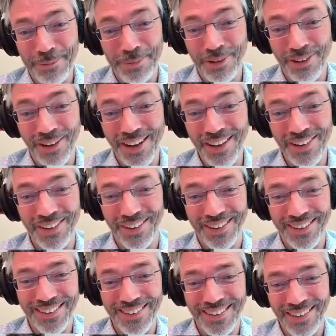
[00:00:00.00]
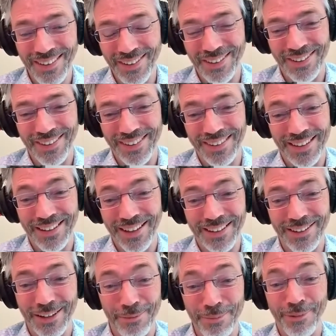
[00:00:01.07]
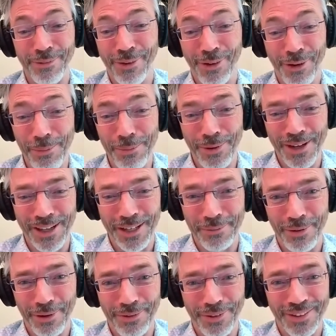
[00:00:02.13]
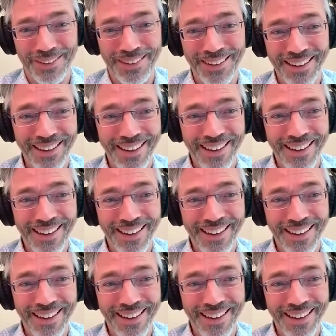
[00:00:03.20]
depreciation is deducted before operating profit,